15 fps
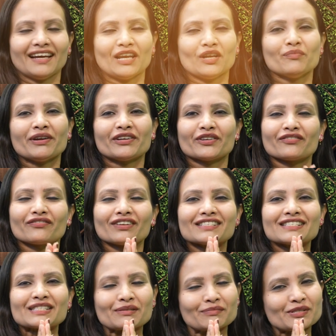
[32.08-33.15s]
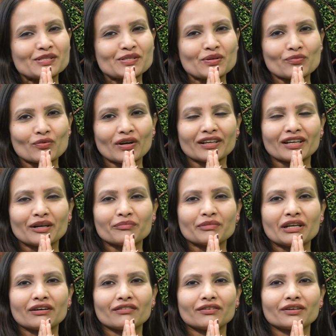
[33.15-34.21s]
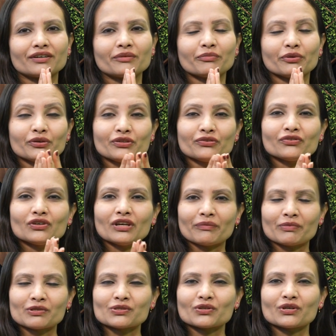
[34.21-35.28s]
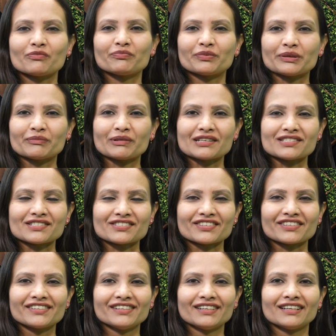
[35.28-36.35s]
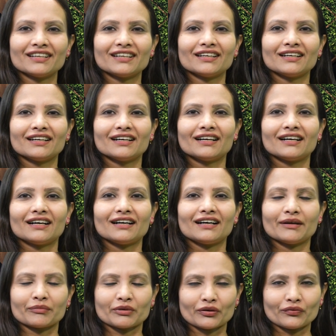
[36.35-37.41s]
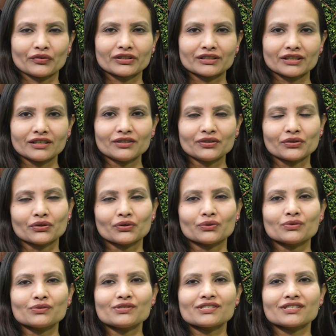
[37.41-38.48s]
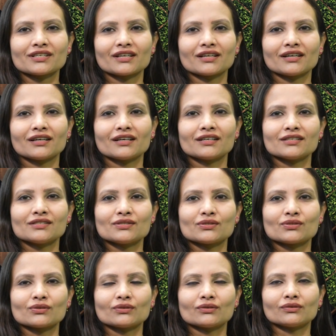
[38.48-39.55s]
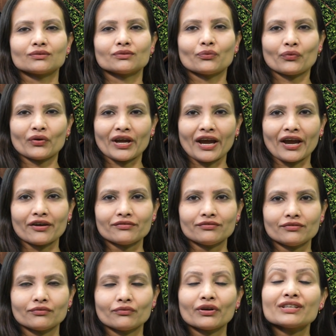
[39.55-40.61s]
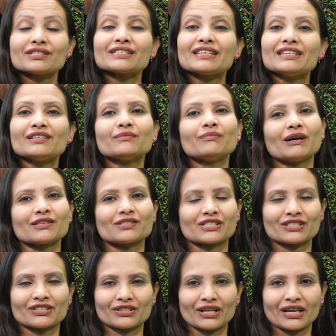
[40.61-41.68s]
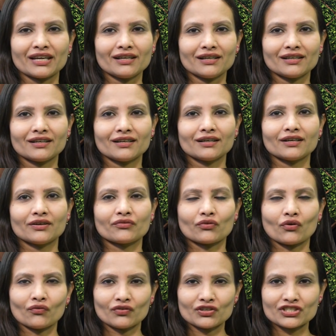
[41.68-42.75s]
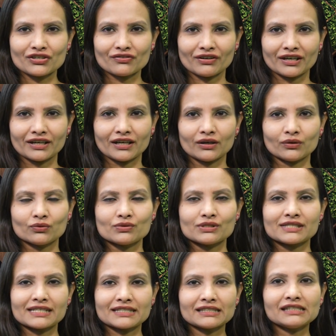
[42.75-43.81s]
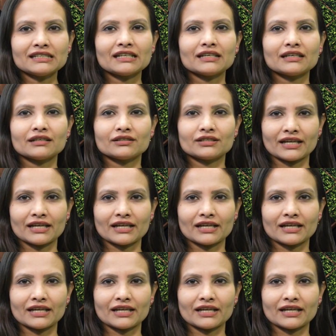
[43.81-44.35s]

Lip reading: Hello, my dear friends. Namaste and welcome in our beautiful episode of PM Master. I'm Kavita, your host. So we have very senior master today from Vijayawada who settled in